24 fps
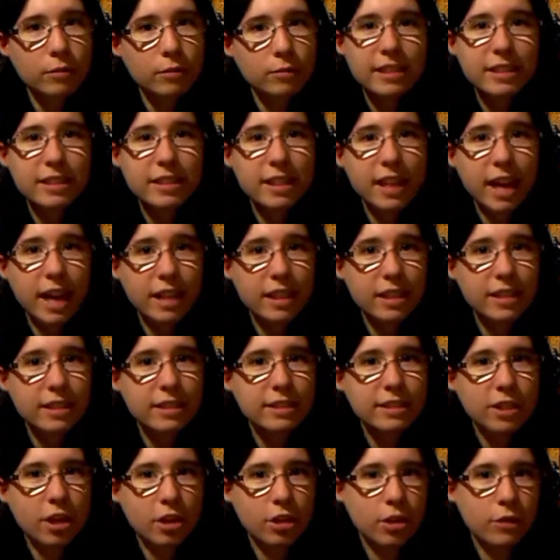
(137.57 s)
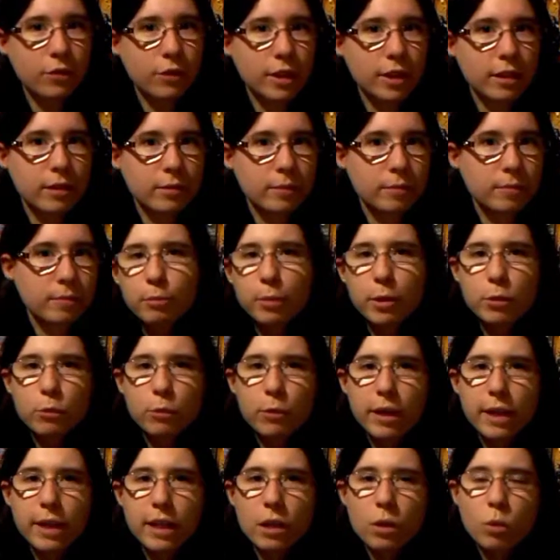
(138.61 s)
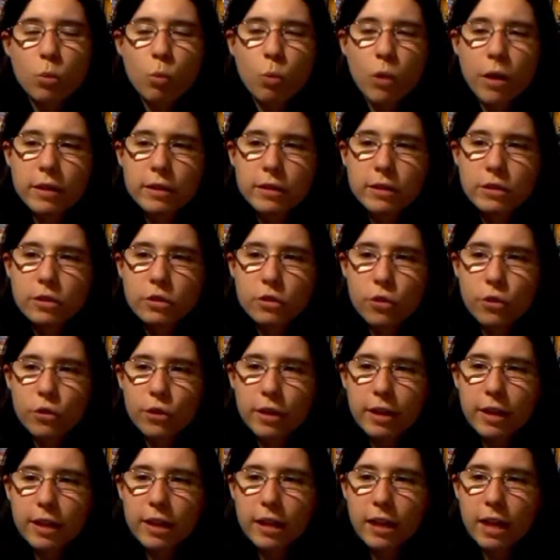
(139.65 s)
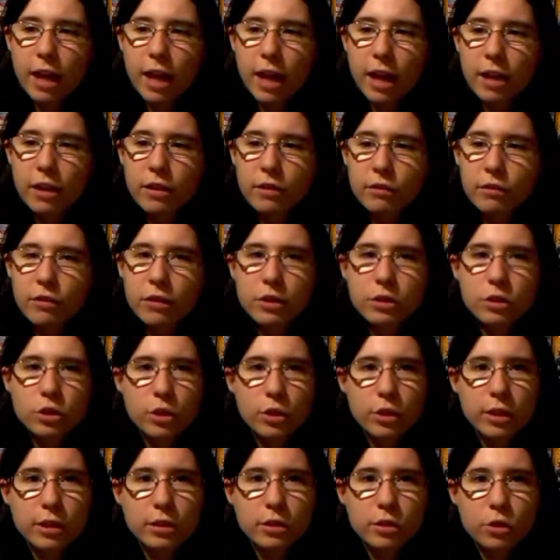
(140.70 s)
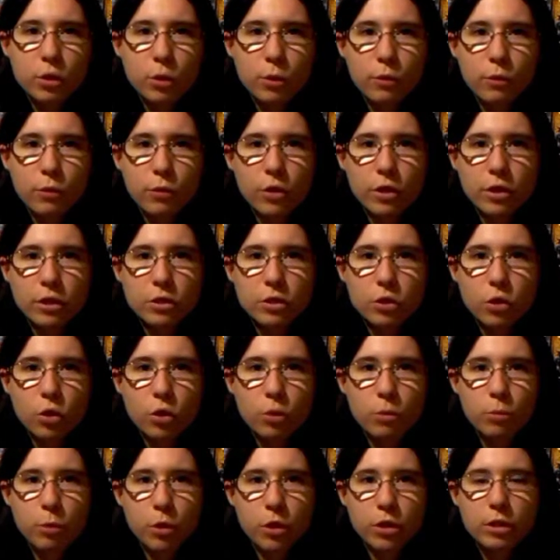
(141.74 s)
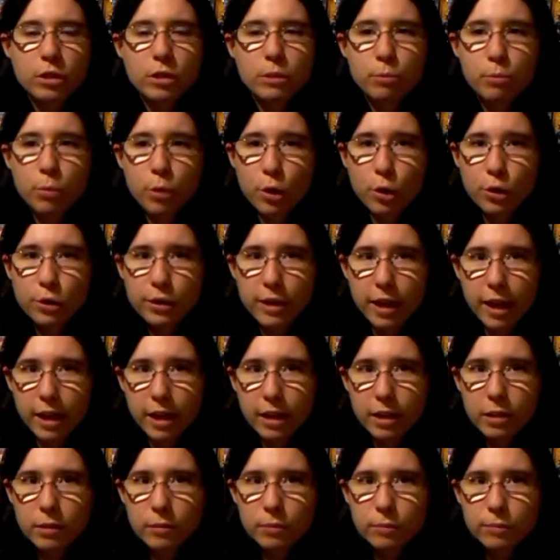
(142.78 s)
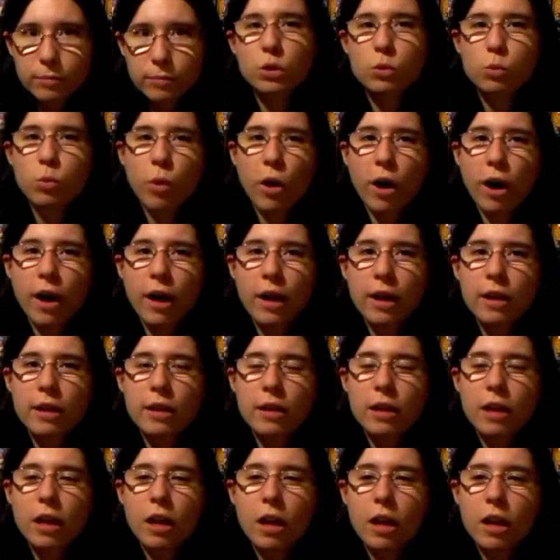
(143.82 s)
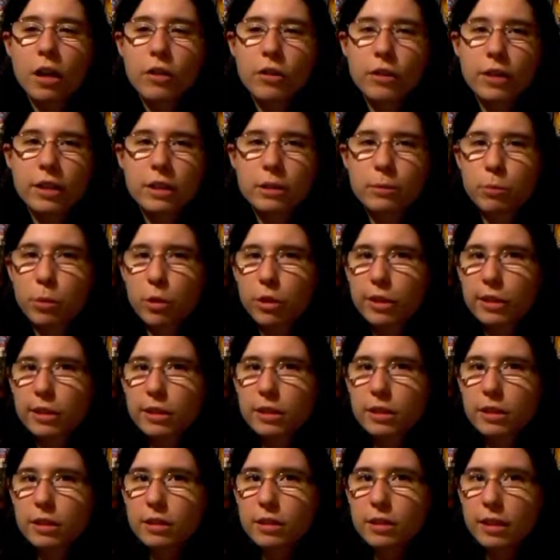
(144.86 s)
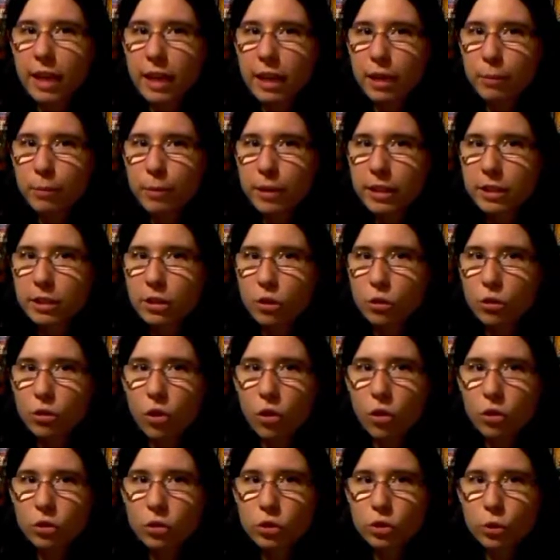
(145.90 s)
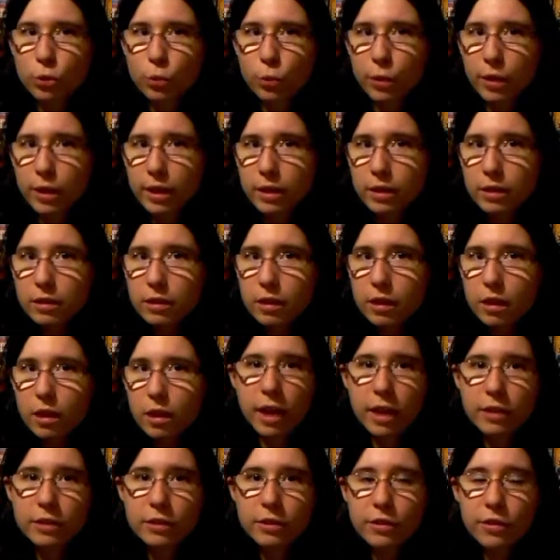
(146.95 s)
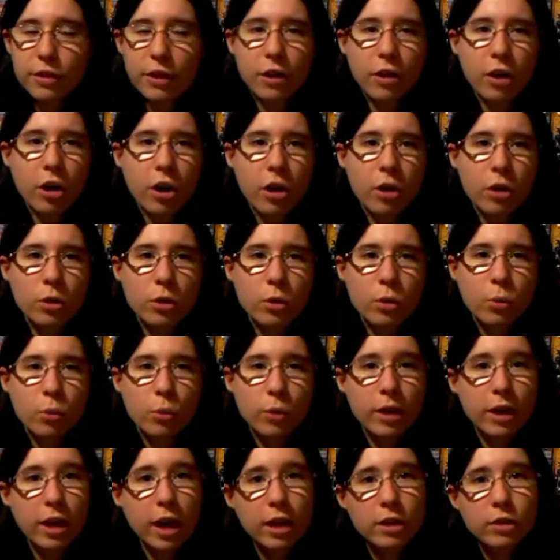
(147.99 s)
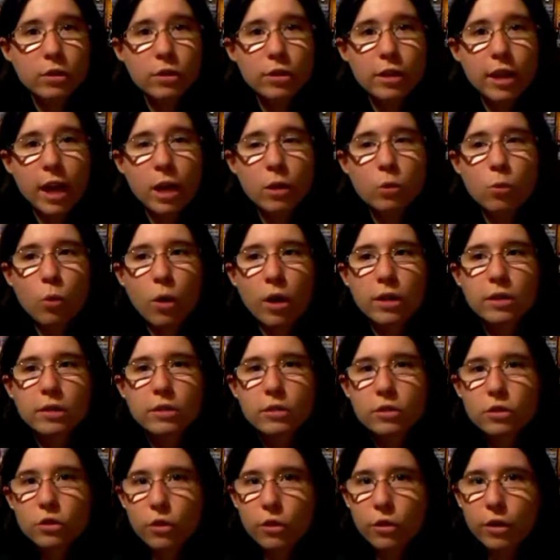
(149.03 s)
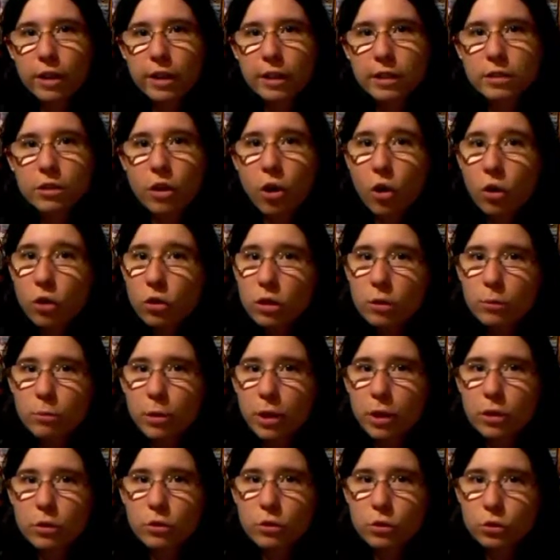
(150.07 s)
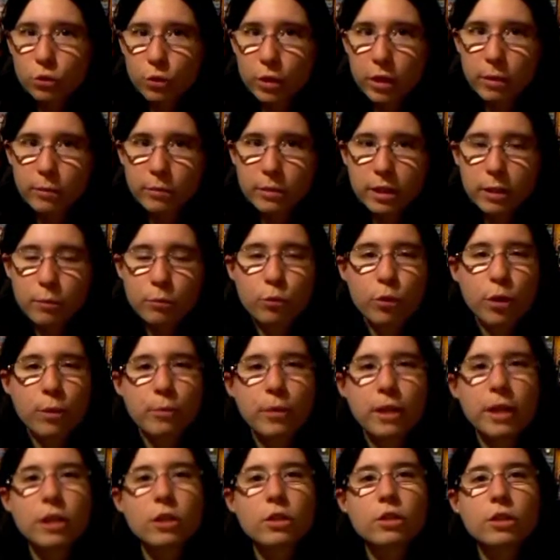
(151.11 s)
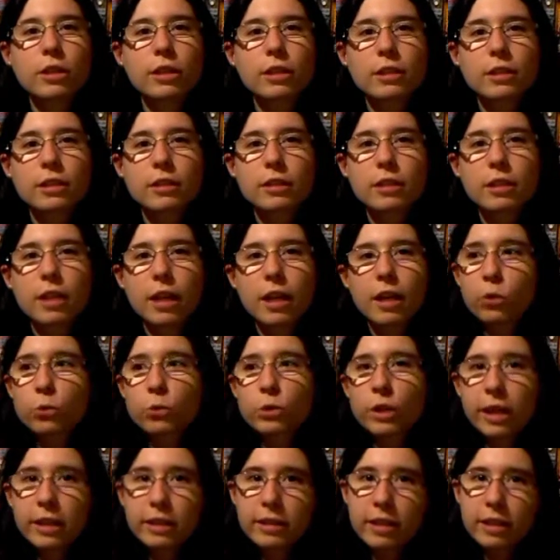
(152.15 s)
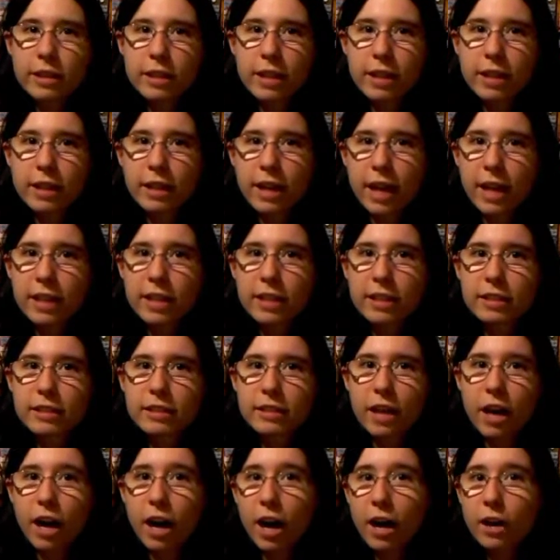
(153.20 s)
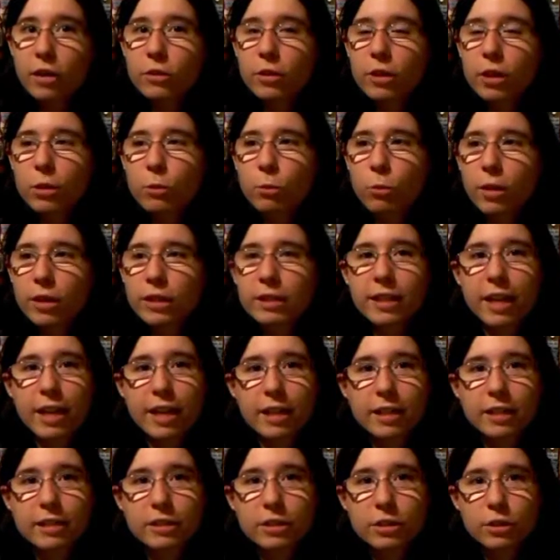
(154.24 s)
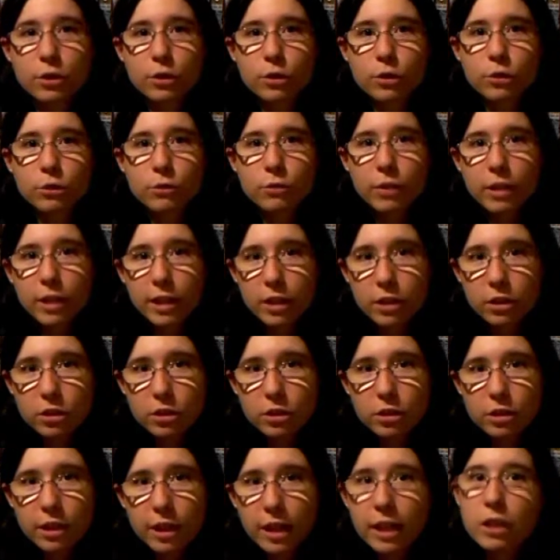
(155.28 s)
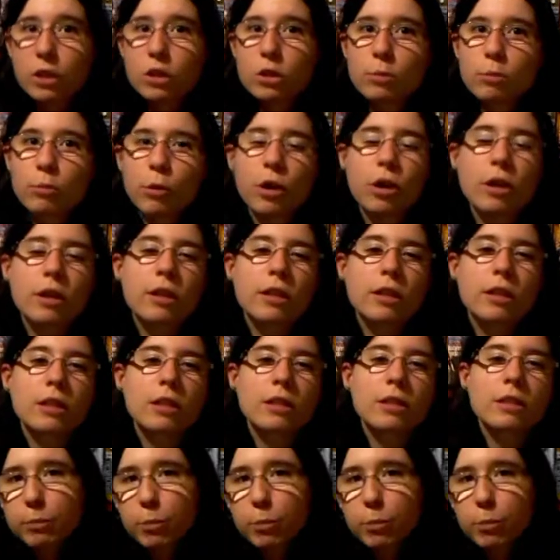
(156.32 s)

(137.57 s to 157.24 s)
and Kylie Sullivan. I've been reading one story in the Chicken Soup for the Soul books per day, which is why these books take me so long to read, because there are 101 stories all about dreams and premonitions, so technically that is 101 days to finish each book.